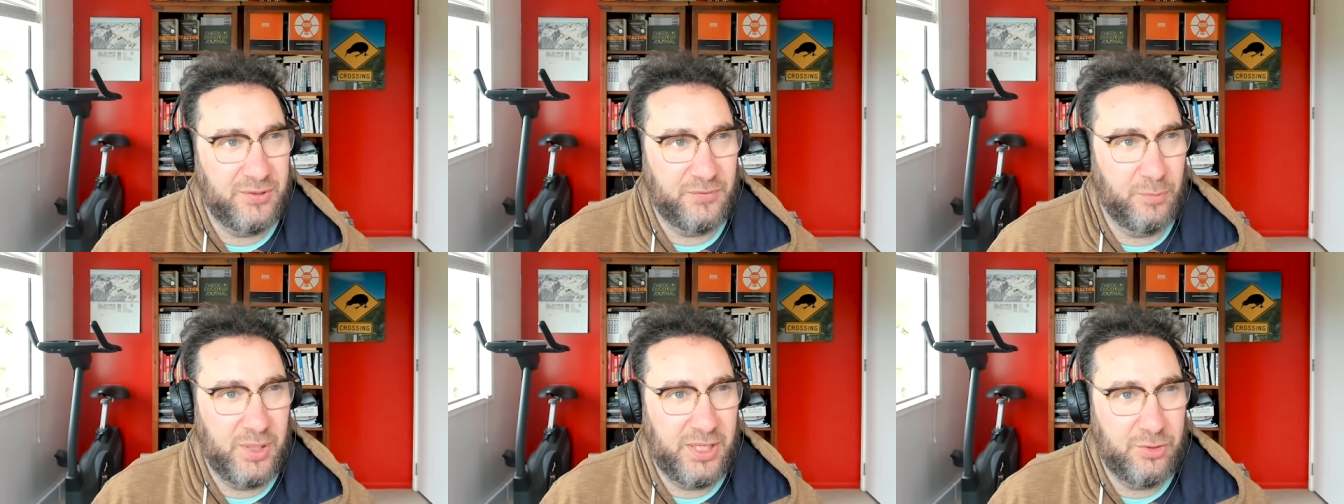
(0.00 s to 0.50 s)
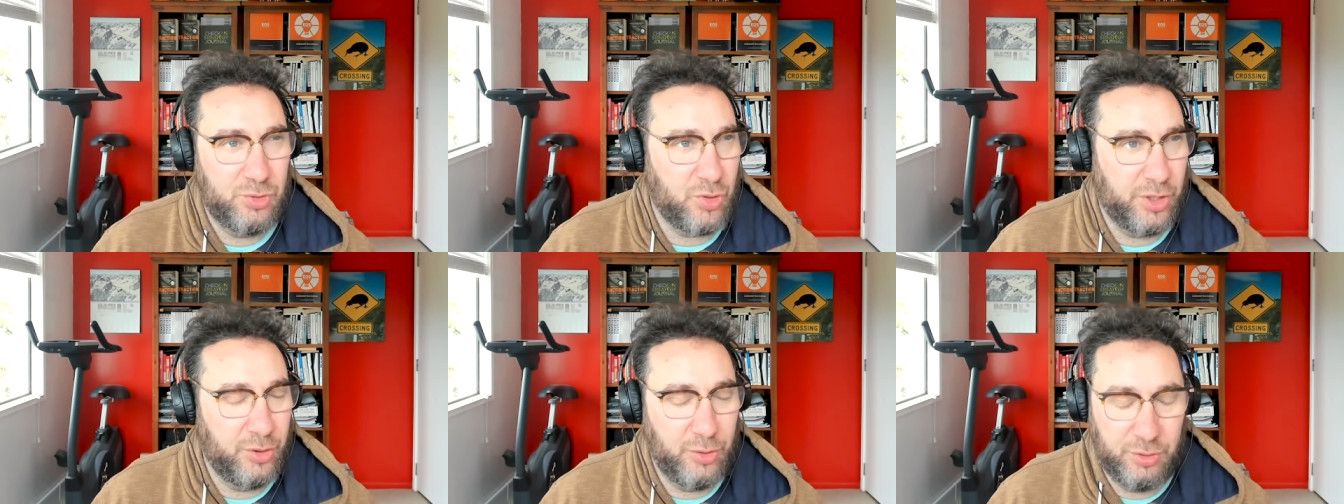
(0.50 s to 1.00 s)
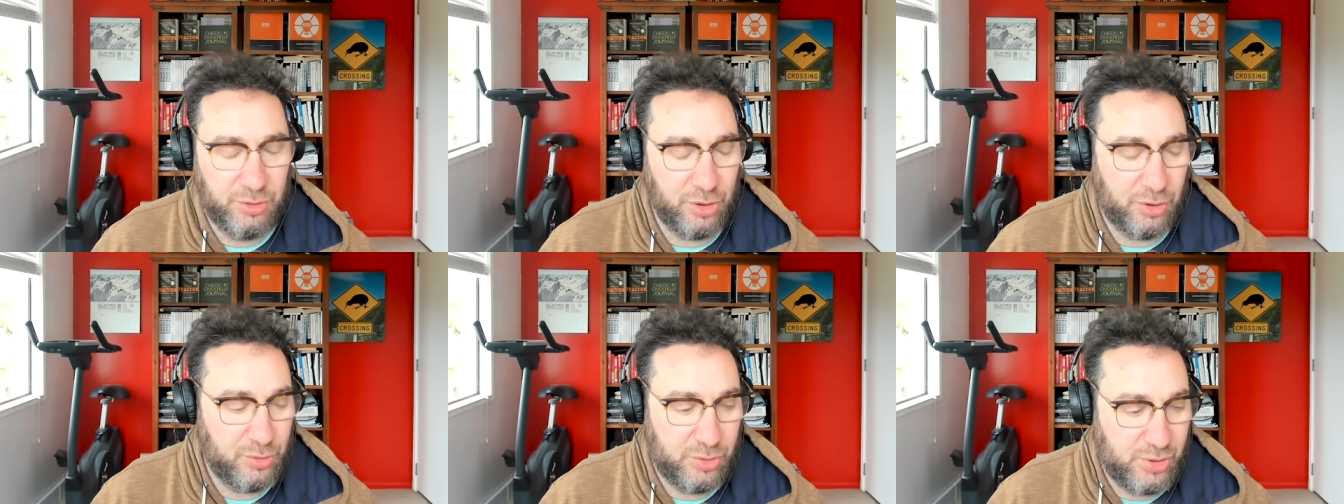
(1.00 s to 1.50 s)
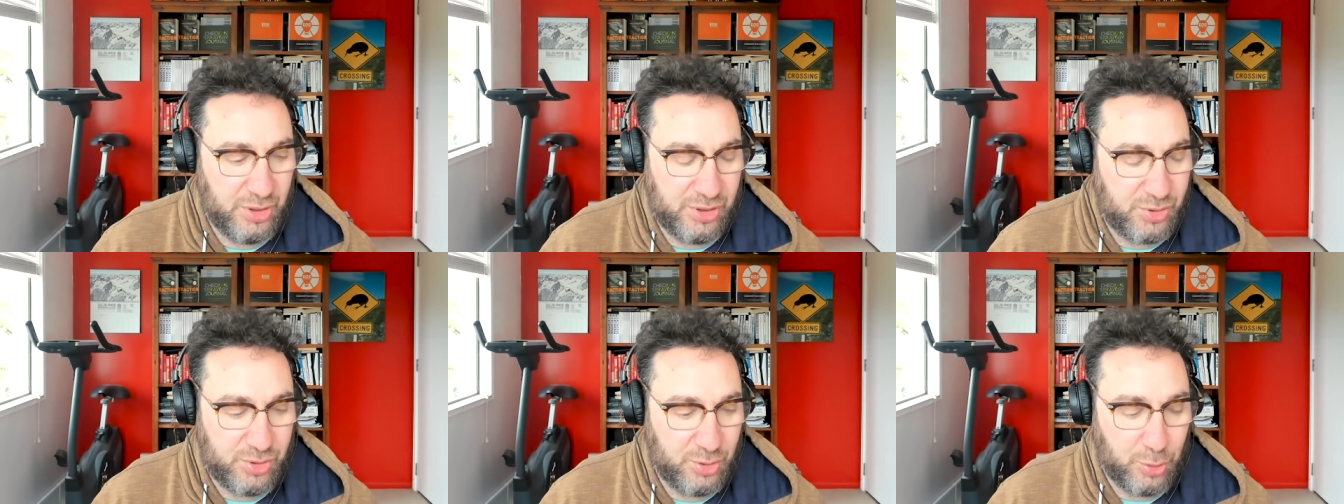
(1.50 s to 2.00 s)
for me trying to, you know, is
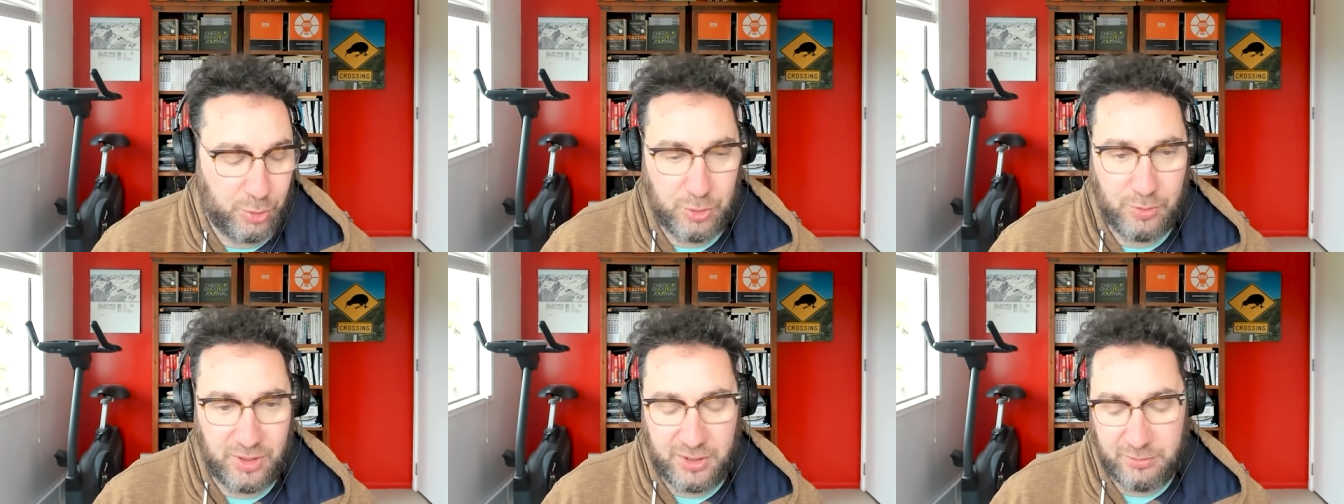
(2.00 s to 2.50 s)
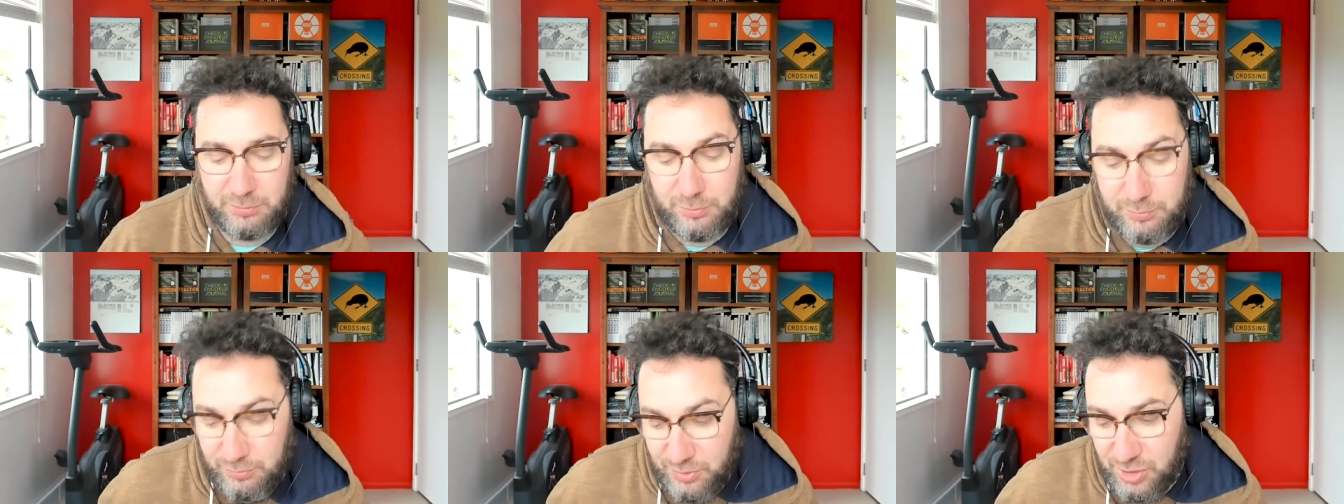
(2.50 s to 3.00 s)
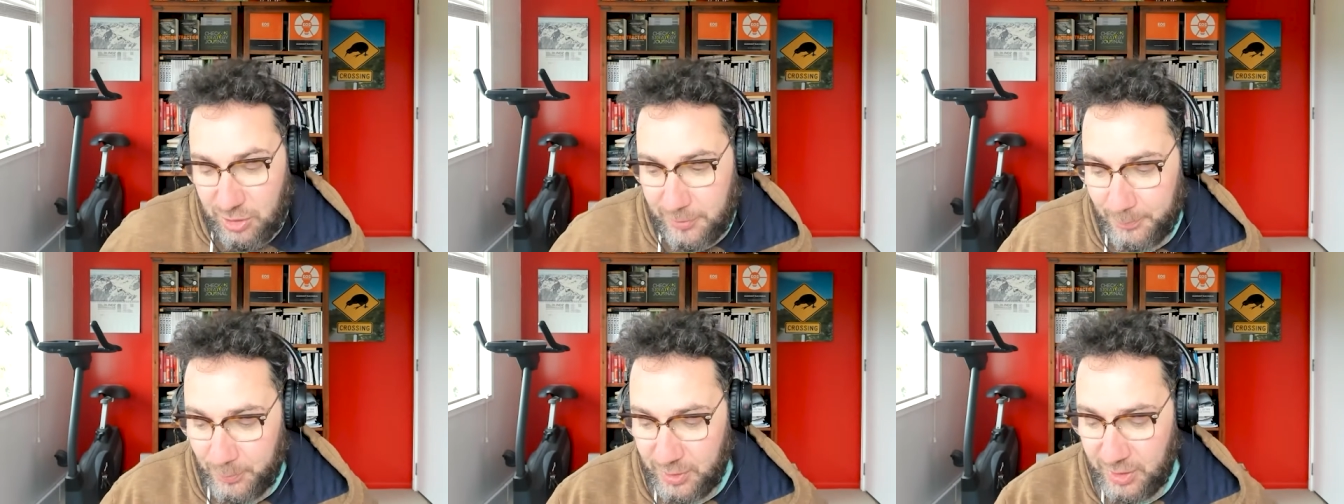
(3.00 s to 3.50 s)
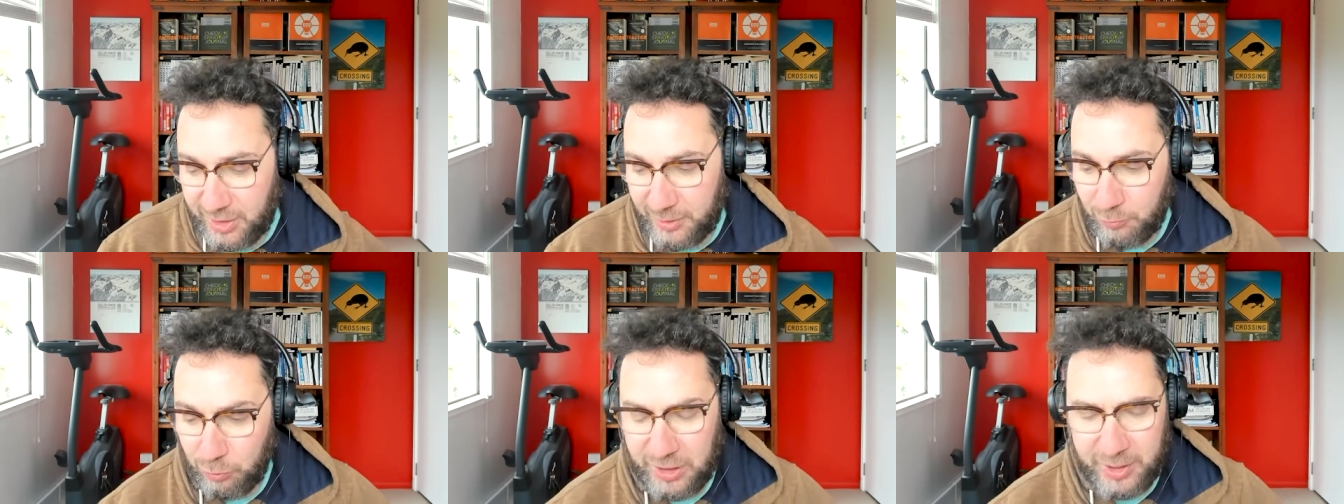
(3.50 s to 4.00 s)
to not do that. So yeah,
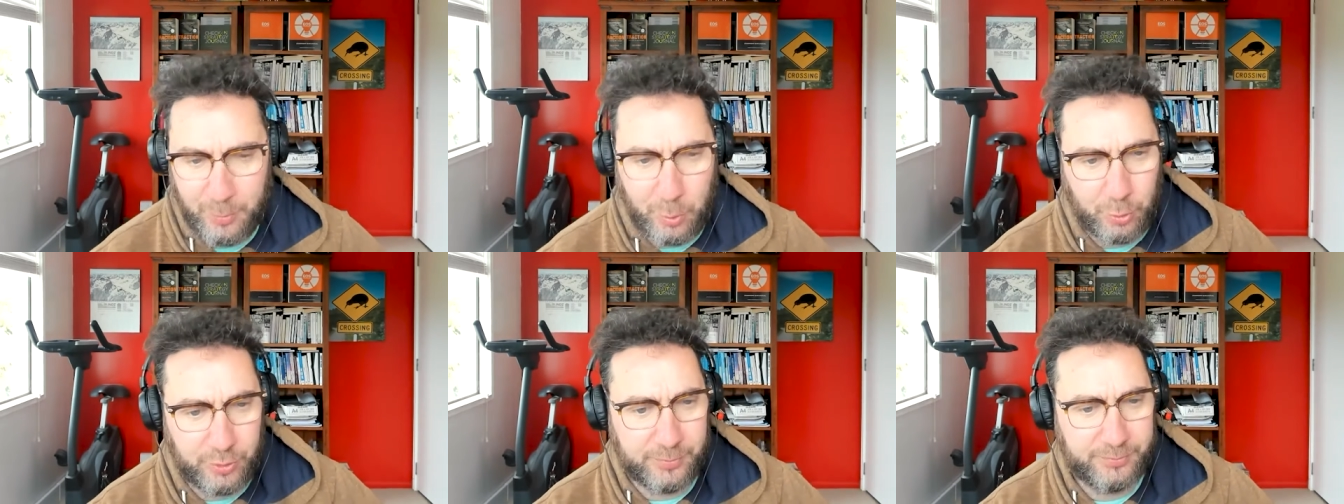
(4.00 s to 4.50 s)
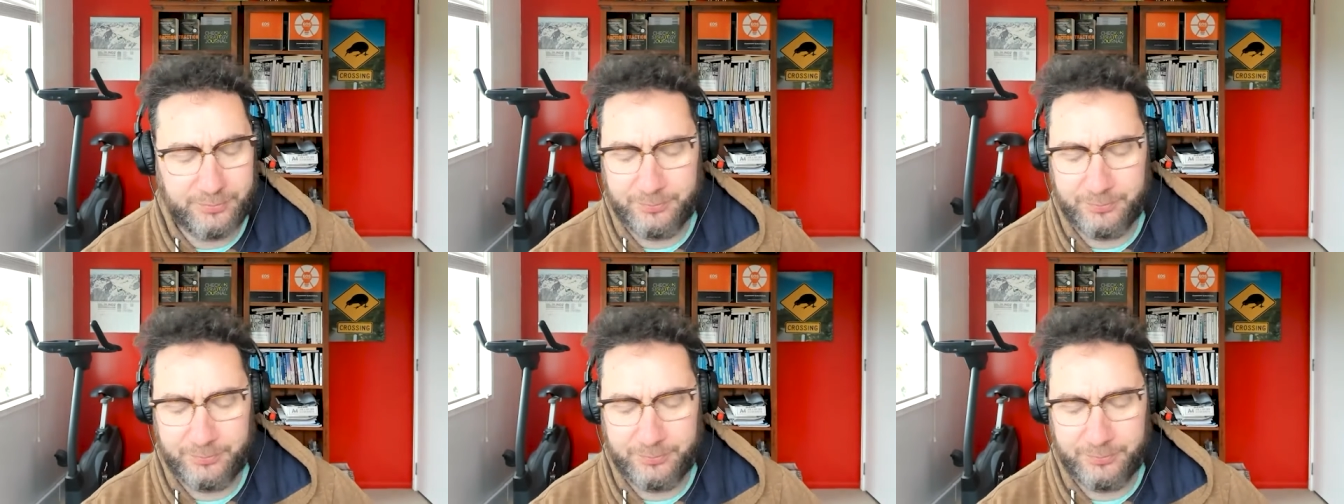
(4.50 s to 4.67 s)
really important.